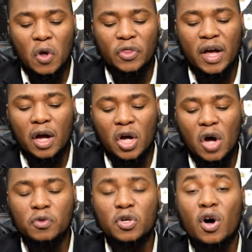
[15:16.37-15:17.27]
on the
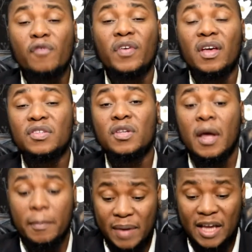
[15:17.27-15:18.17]
account of his
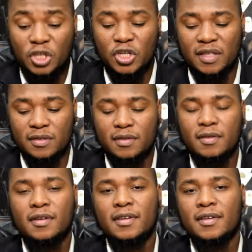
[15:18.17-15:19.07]
patience.